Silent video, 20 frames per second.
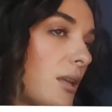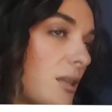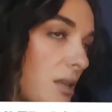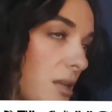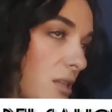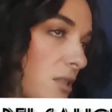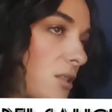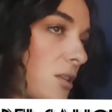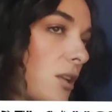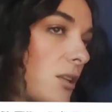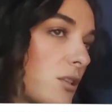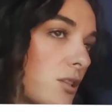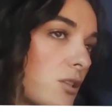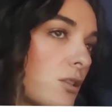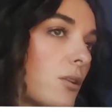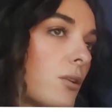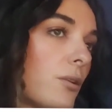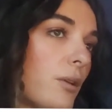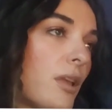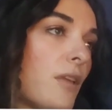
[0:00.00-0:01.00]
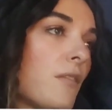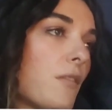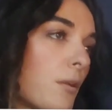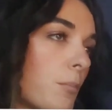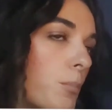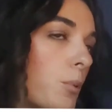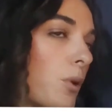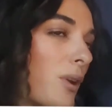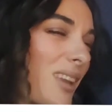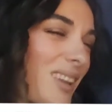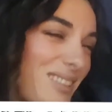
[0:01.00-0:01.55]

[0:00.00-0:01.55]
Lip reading: it's also in the book.